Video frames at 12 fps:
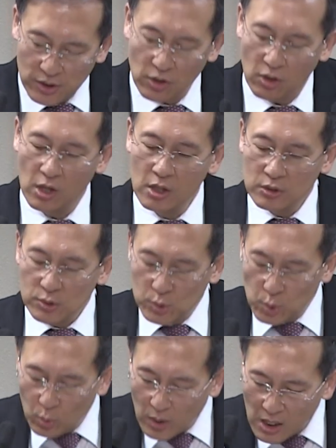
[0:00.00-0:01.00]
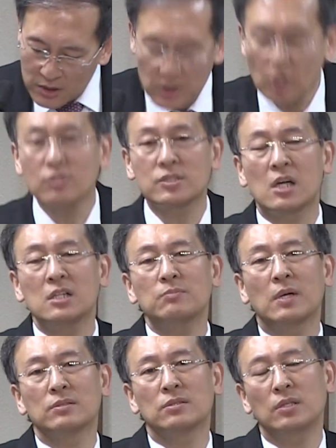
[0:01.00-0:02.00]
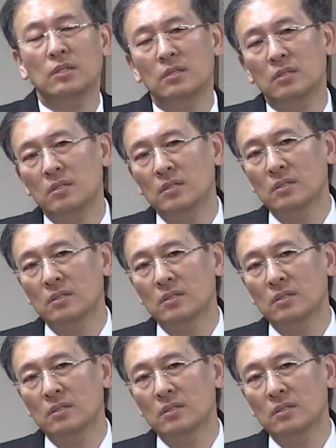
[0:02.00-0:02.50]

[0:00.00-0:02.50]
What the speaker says: and made it into a molten calf.